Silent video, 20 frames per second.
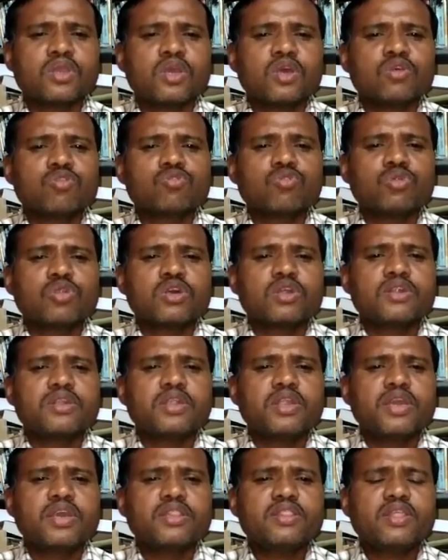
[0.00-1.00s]
So the
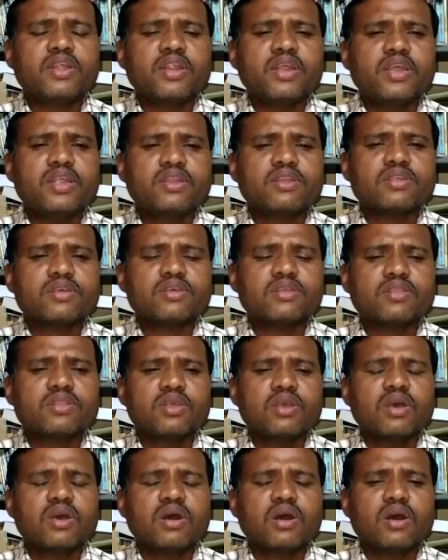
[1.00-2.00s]
death rate
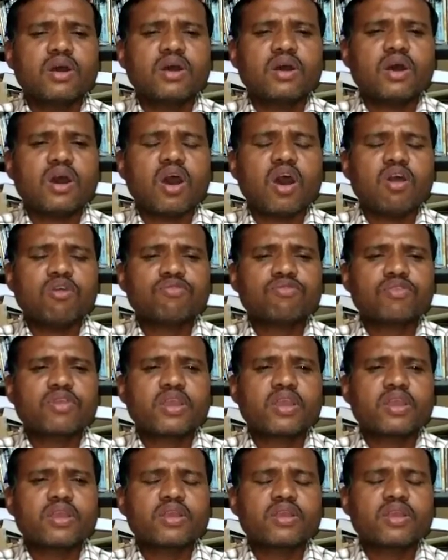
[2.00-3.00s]
of
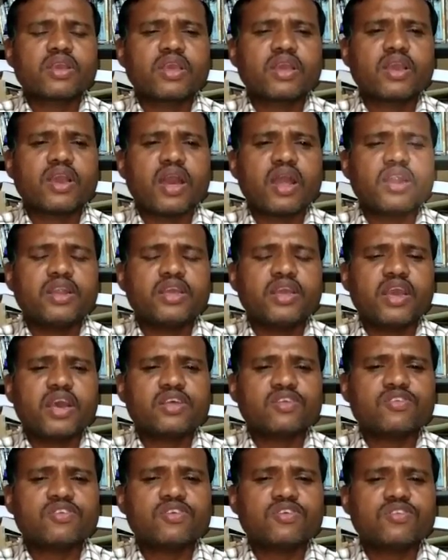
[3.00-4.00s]

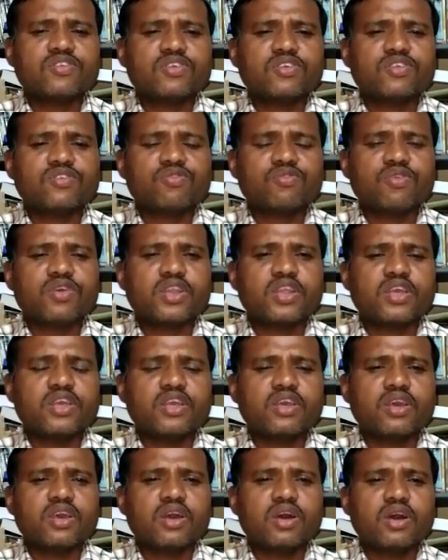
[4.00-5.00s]
giardiasis is
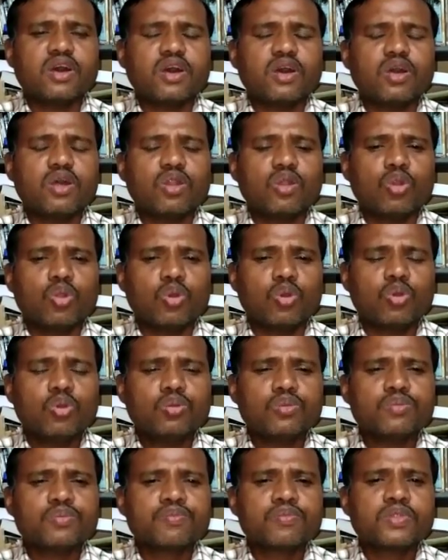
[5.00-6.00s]
very
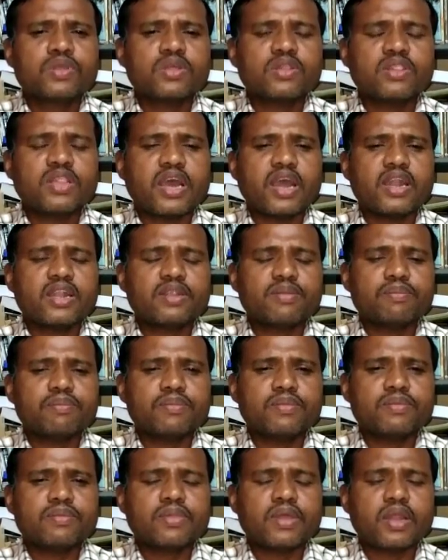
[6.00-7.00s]
low. That
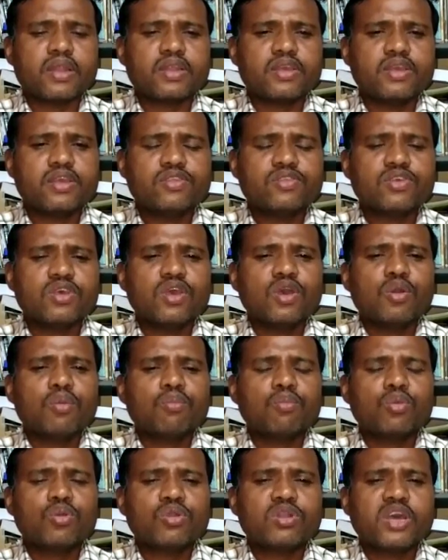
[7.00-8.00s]
is,
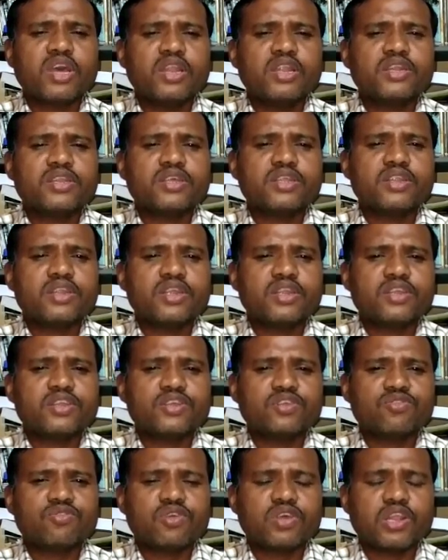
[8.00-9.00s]
mortality rate
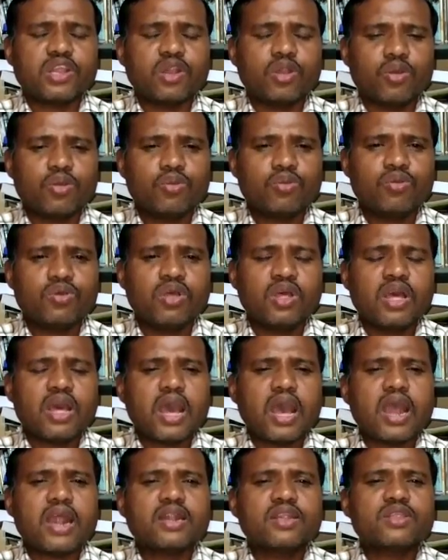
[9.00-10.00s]
is very low
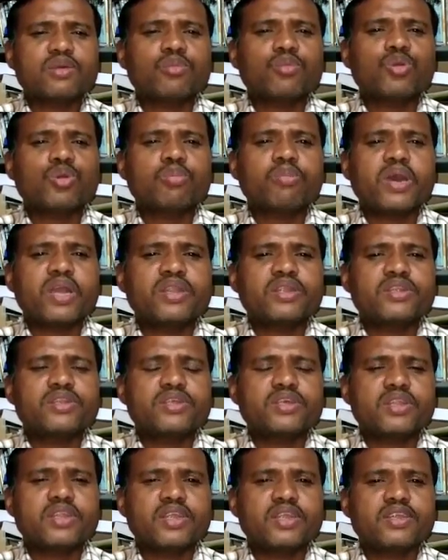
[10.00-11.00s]
and the
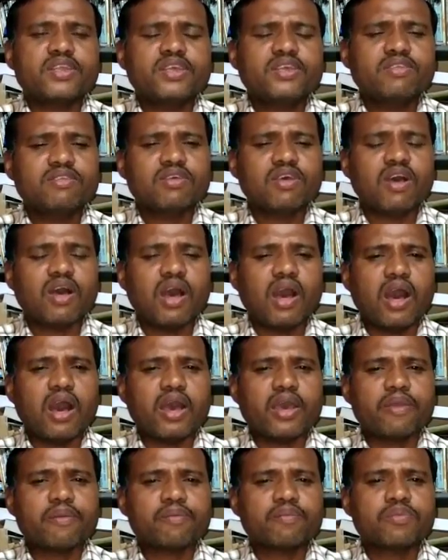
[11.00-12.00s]
morbidity rate is
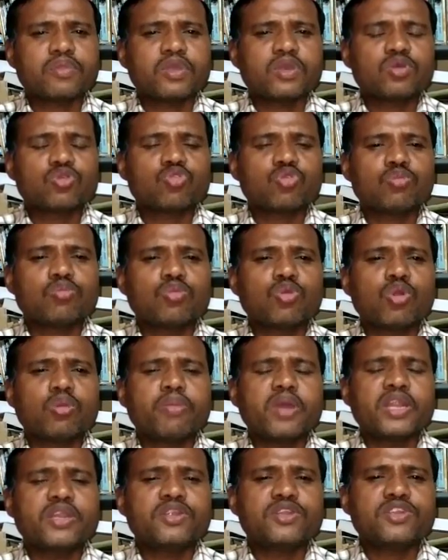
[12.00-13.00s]
high. So
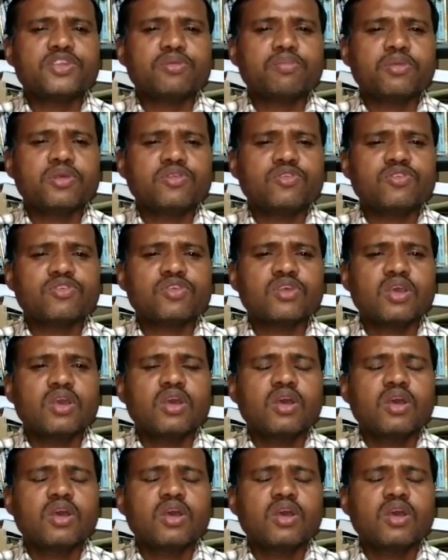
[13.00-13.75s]
morbidity means